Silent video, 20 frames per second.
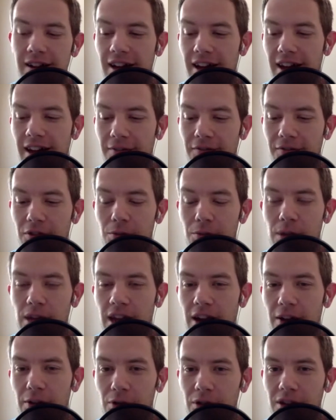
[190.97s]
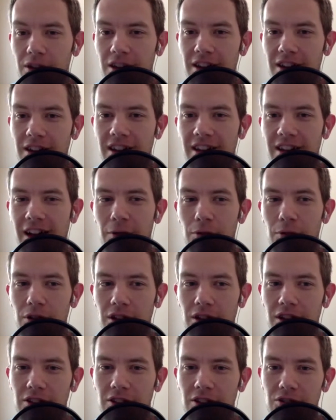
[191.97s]
And for me, I really
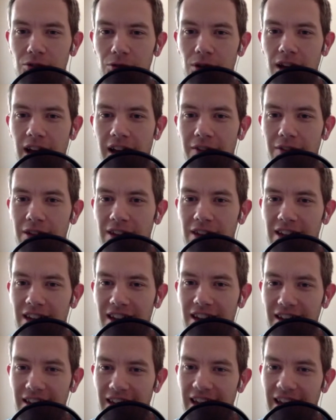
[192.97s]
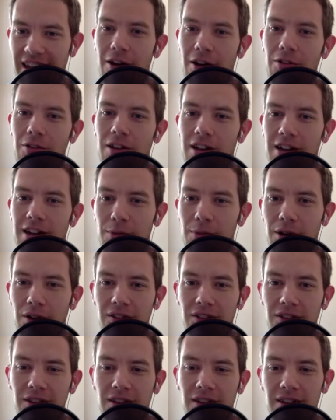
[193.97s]
enjoy having kind of that outline
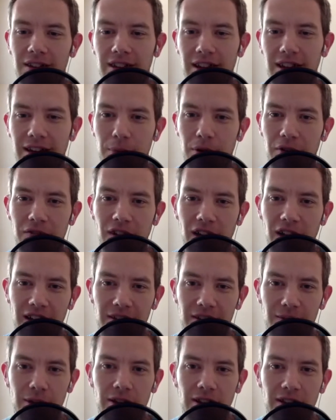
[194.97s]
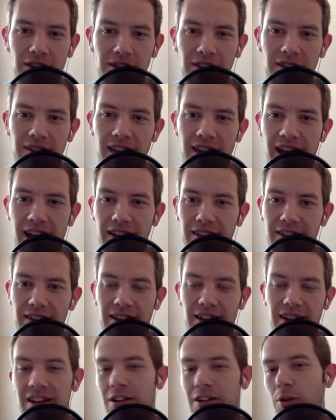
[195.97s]
because it kind of provides me a list of tasks that
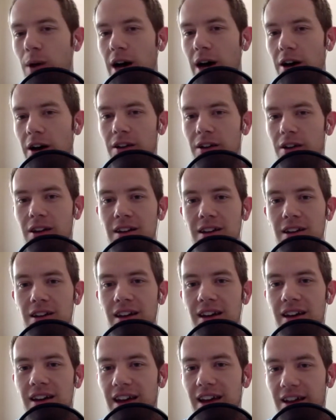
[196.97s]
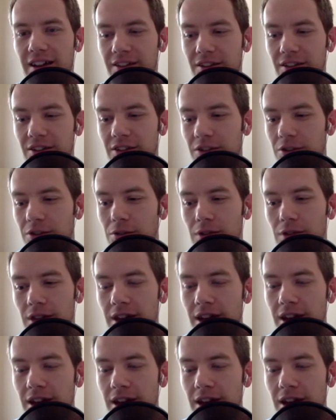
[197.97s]
I can go out and execute.